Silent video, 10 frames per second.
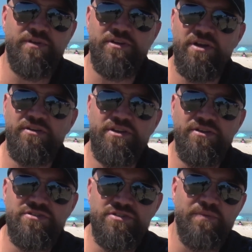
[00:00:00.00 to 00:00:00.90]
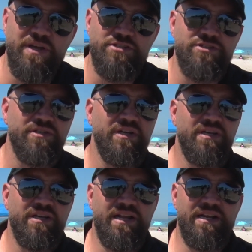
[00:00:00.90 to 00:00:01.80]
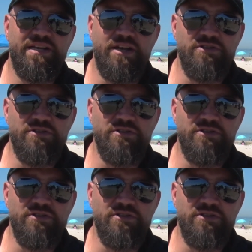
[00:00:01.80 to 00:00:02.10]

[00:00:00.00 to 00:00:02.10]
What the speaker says: when you go to use the winch and it